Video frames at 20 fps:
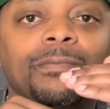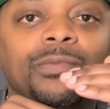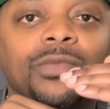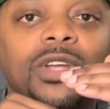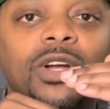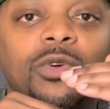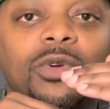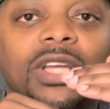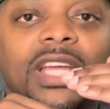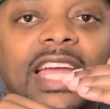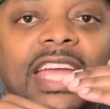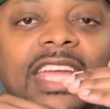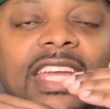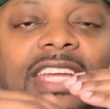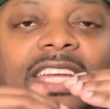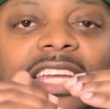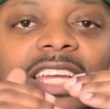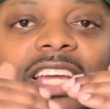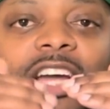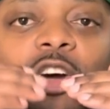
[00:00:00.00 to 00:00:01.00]
Okay,
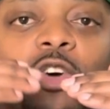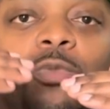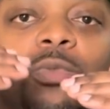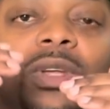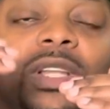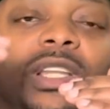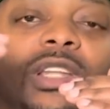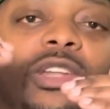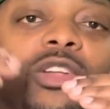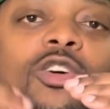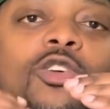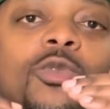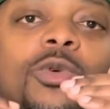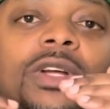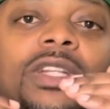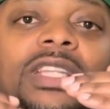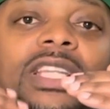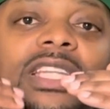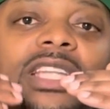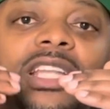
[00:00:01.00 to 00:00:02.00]
it opened lower
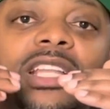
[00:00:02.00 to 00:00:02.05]
than